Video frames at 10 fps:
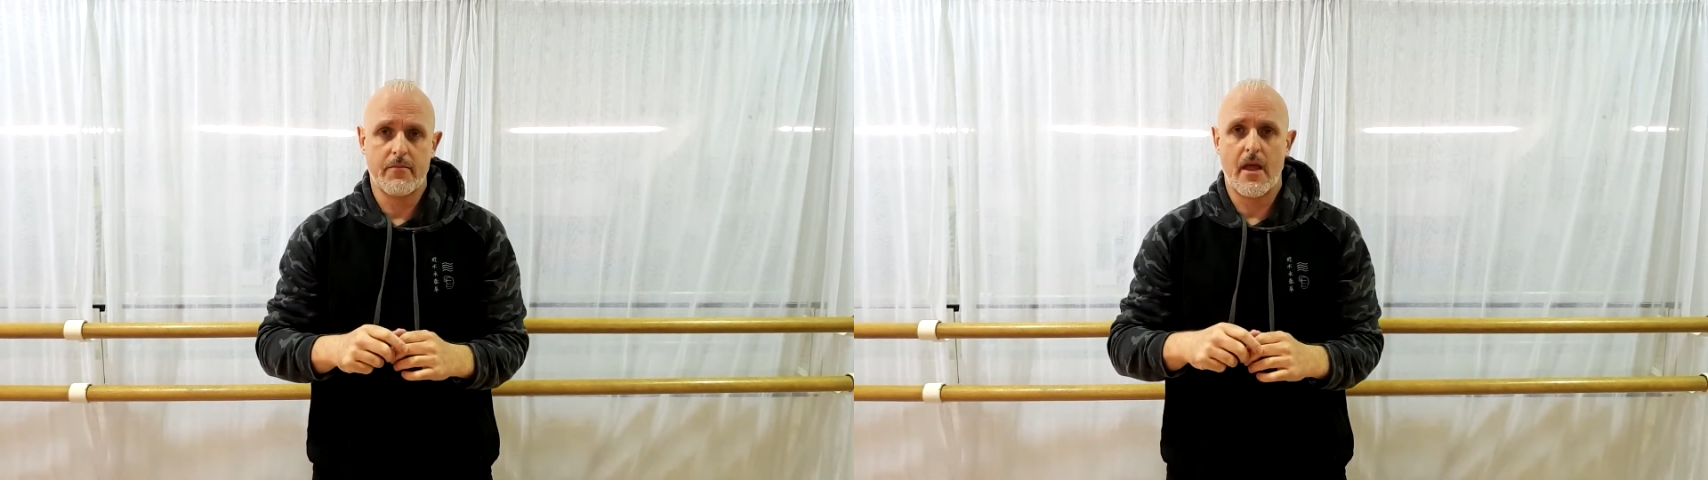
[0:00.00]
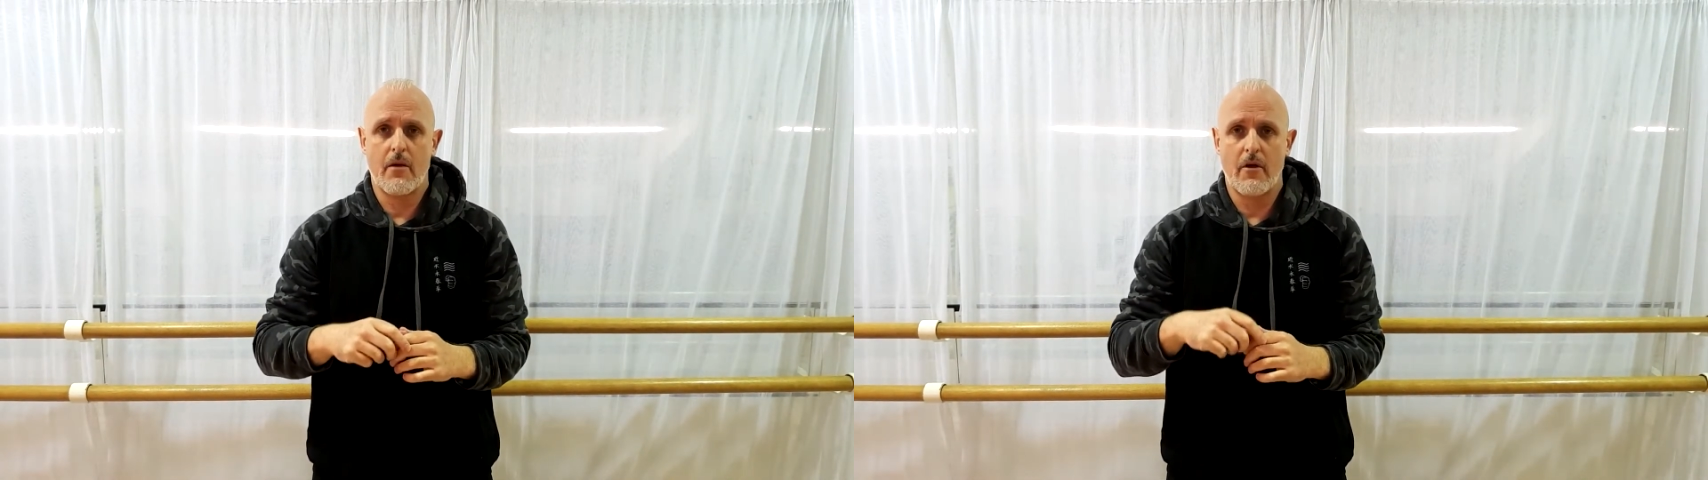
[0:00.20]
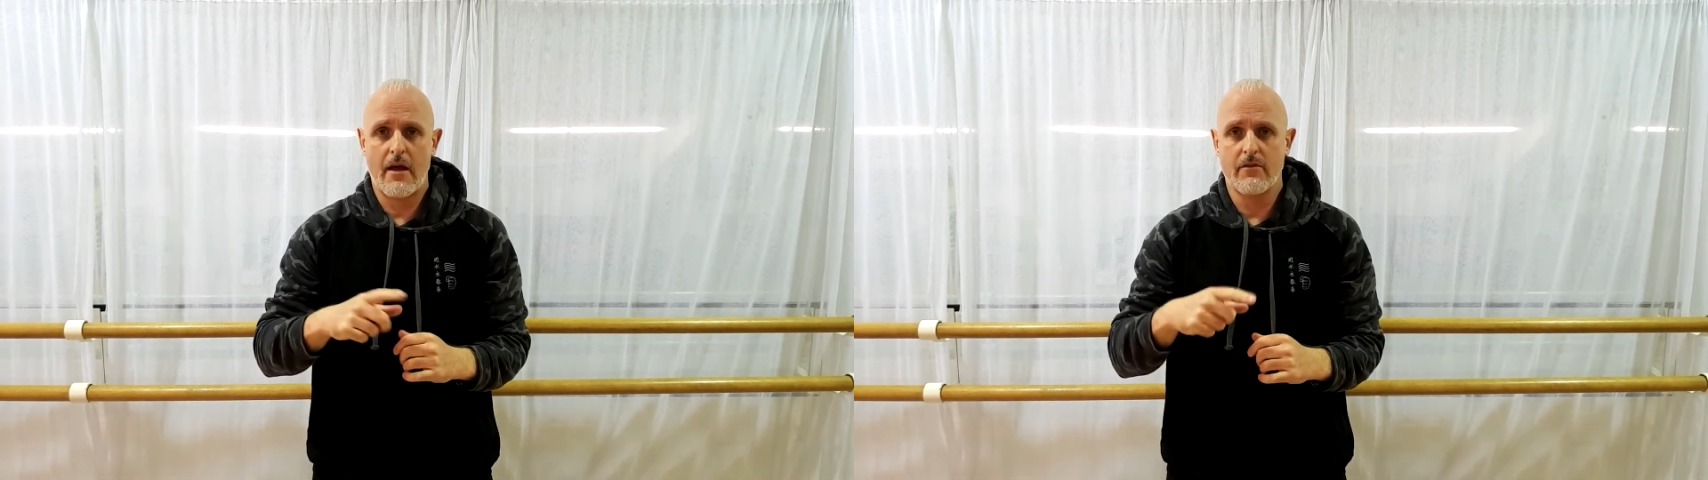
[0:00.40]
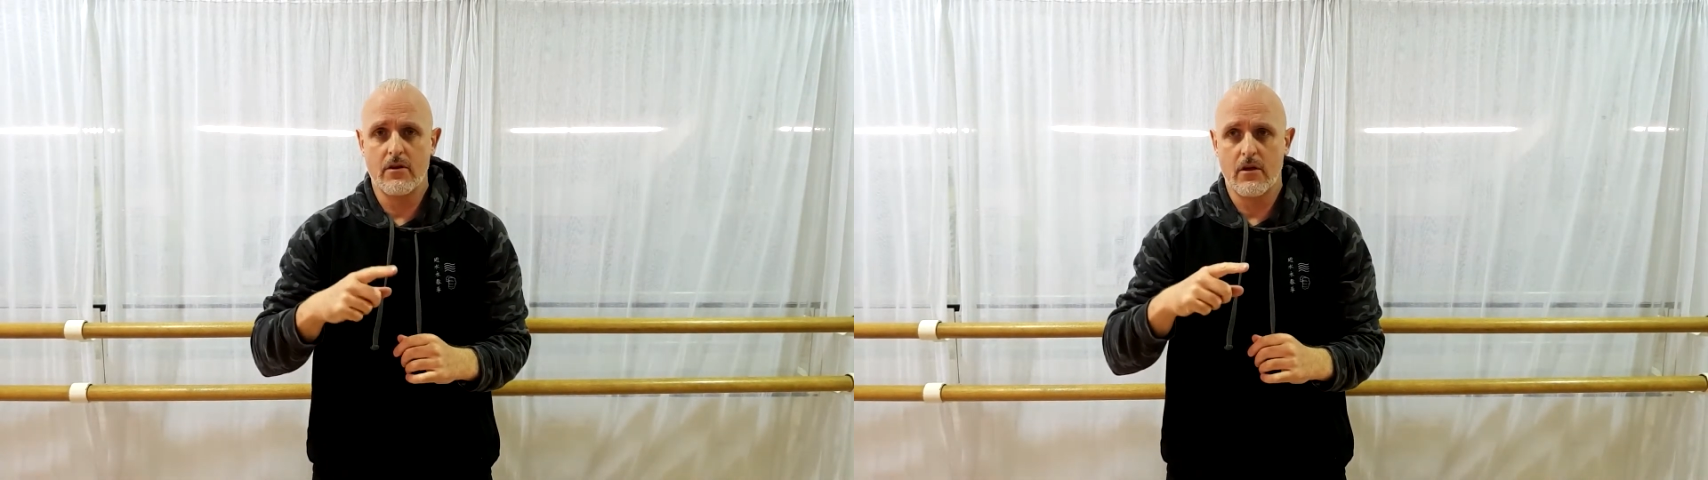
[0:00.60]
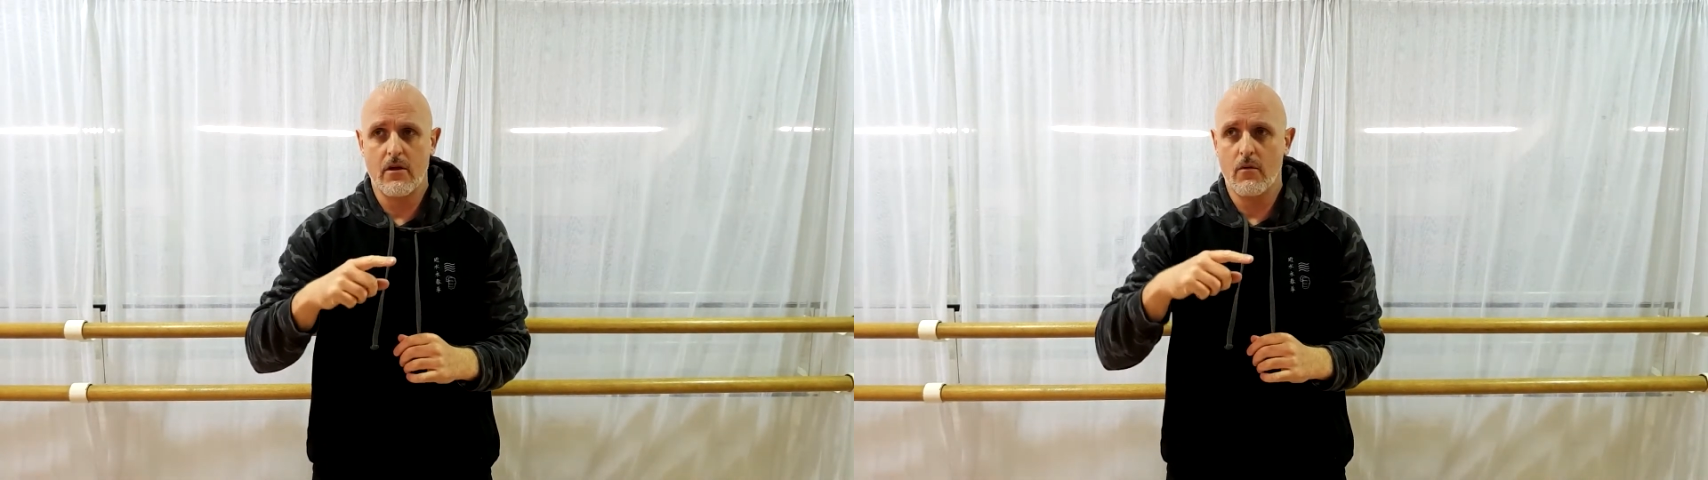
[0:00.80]
and we'll have a
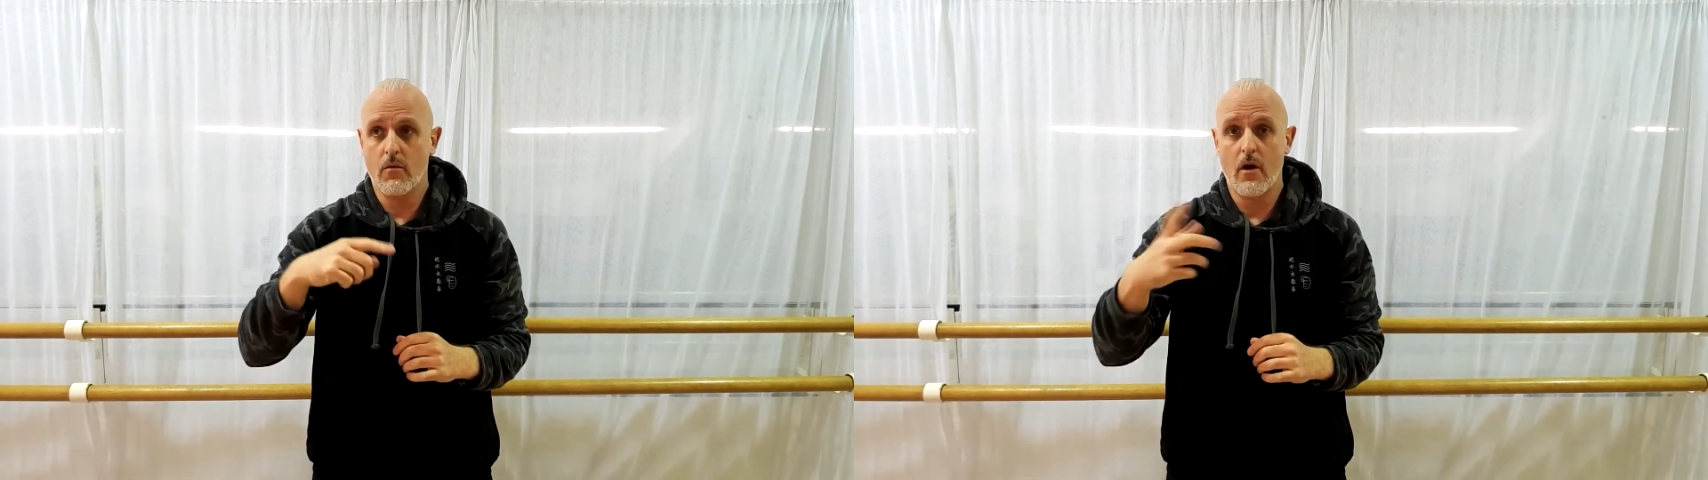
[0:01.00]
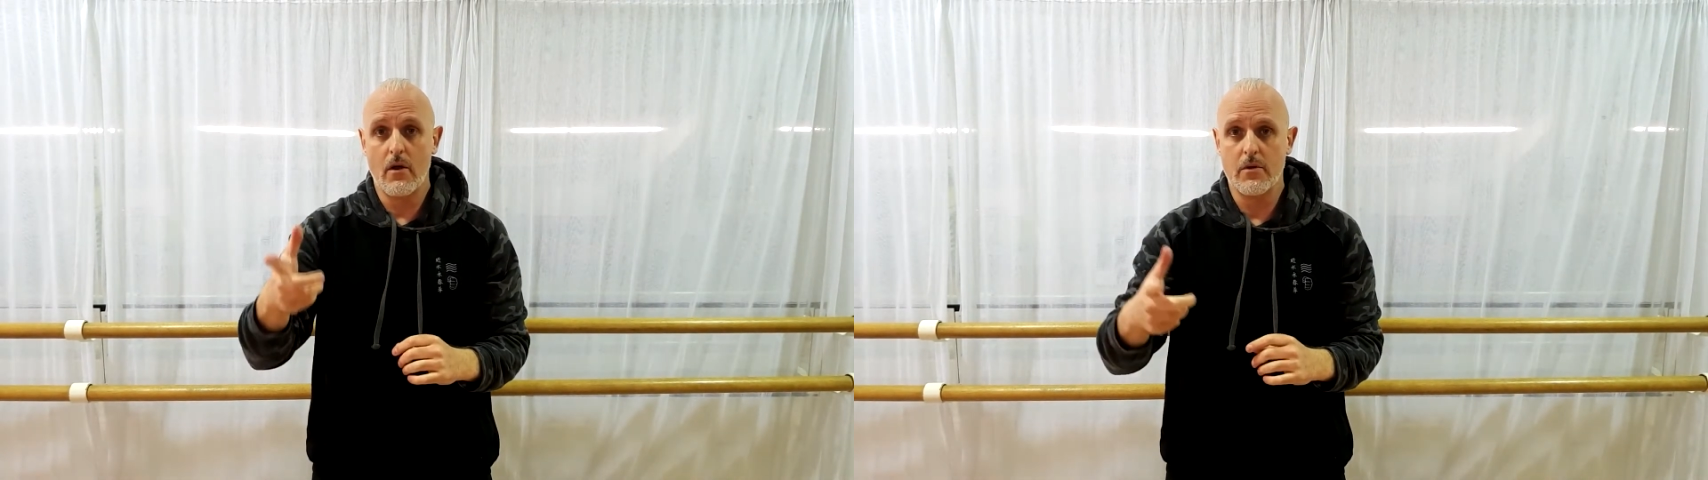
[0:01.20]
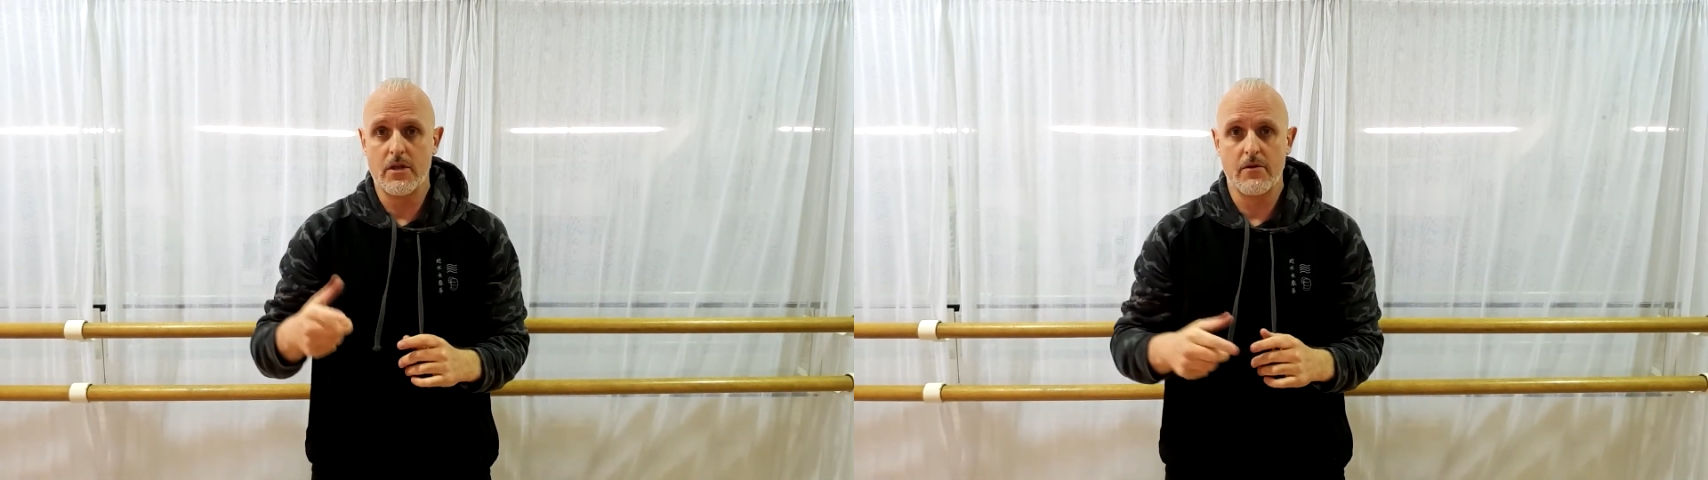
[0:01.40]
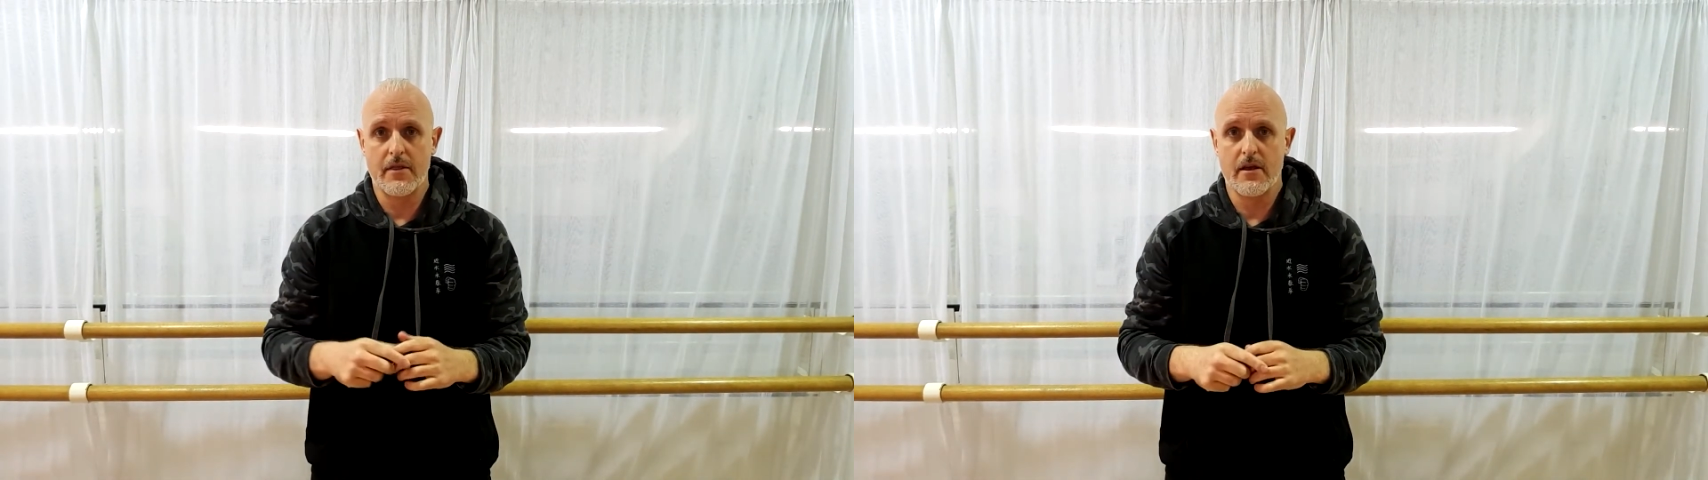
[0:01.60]
look at why we're doing